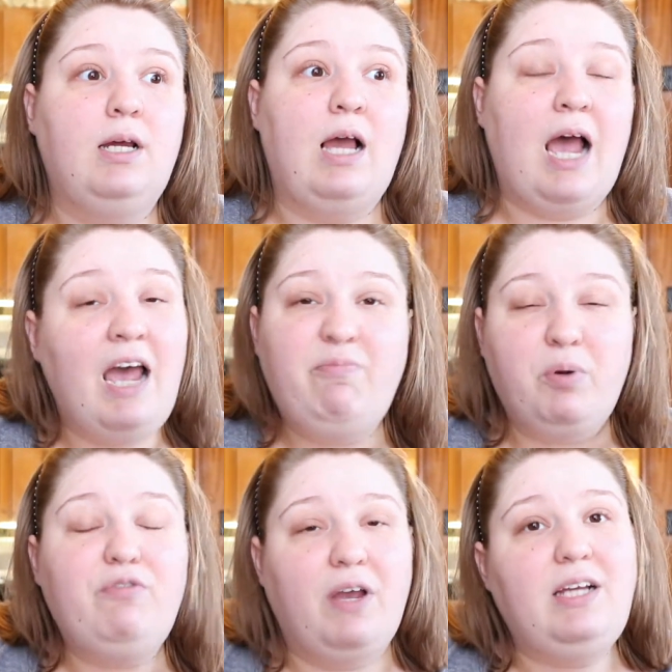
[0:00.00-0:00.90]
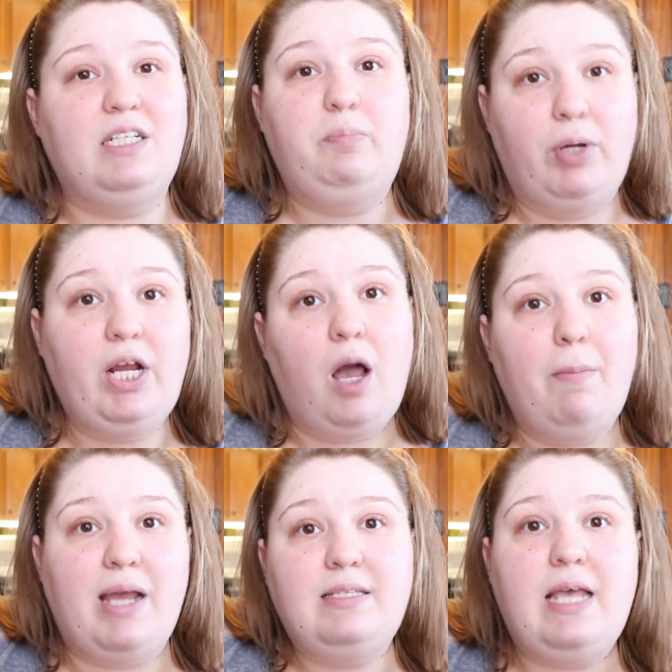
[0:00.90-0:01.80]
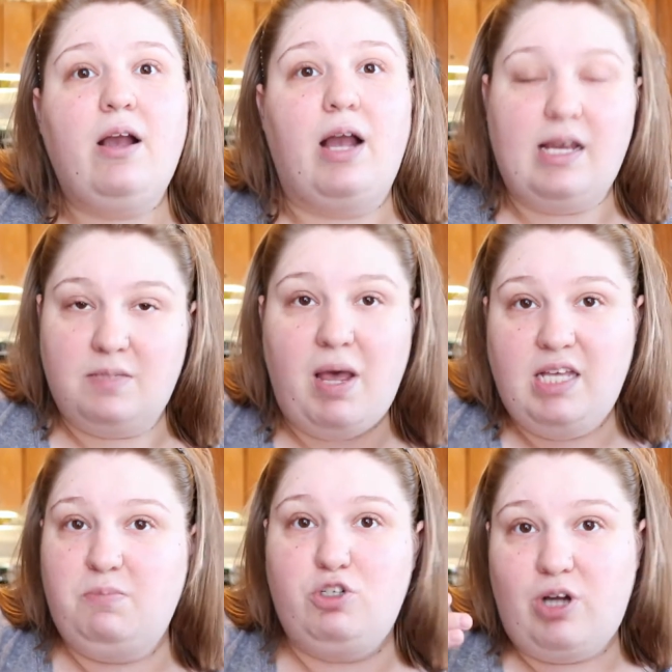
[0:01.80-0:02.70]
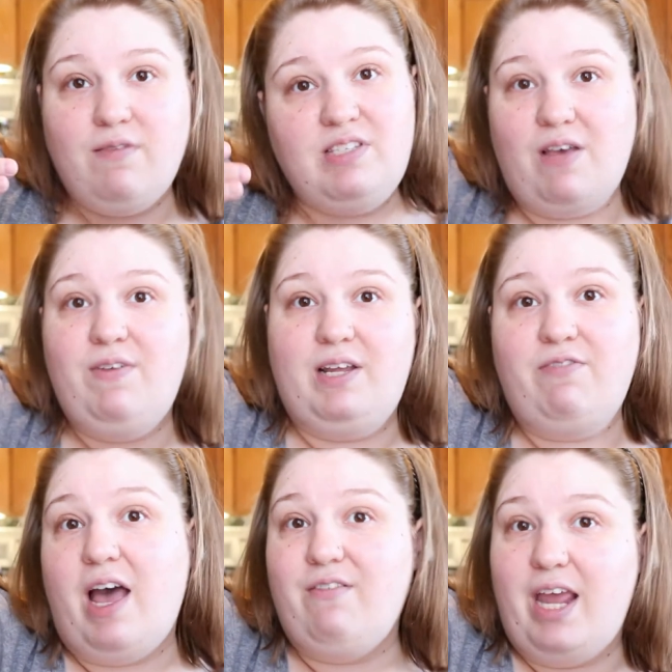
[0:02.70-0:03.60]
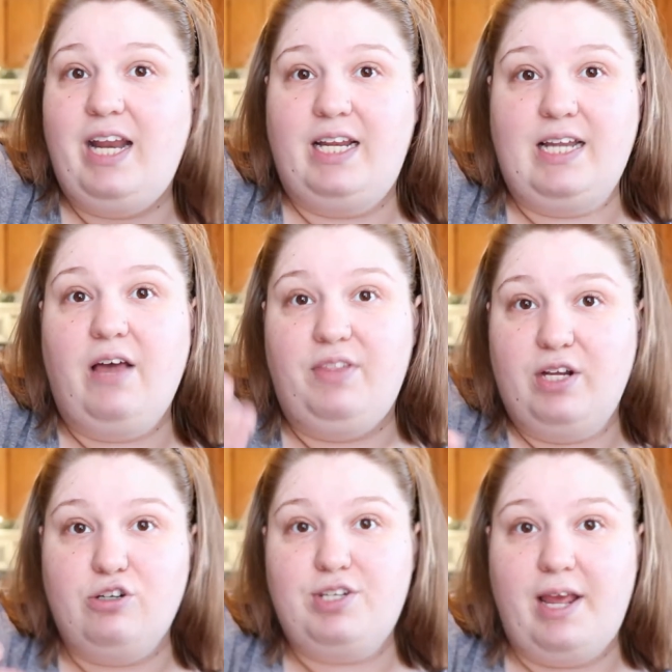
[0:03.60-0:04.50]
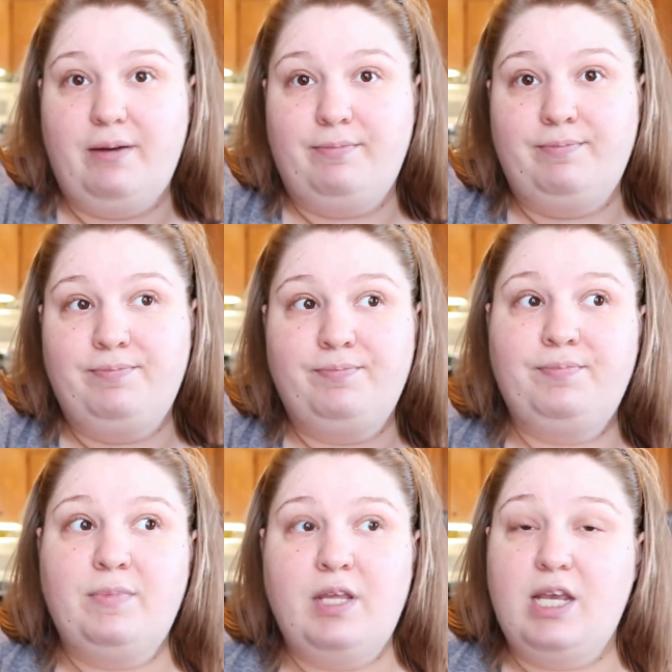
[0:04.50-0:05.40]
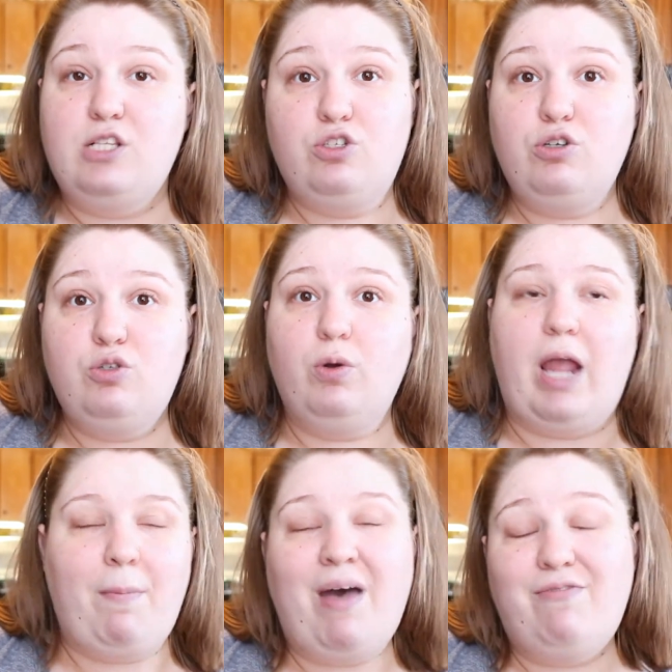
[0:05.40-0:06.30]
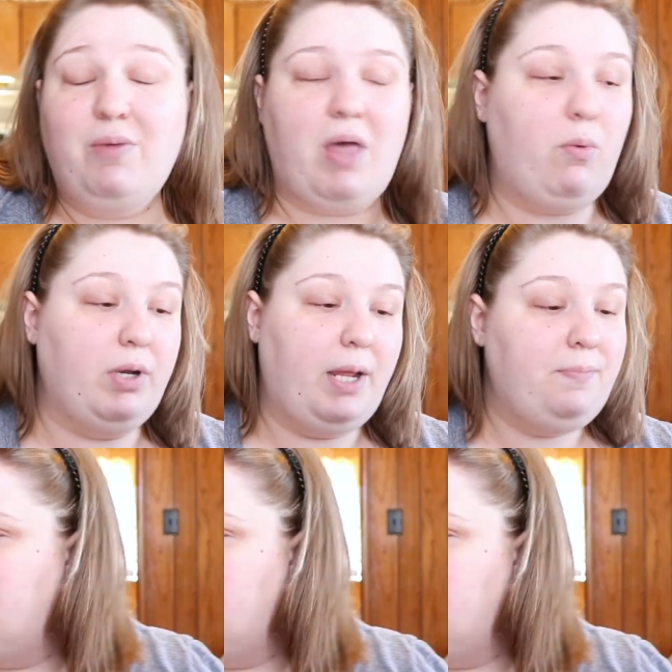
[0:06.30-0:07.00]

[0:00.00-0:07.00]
I have perfected putting on mascara as my husband drives 75, 80 down the interstate. It's a true story. I might film that one day.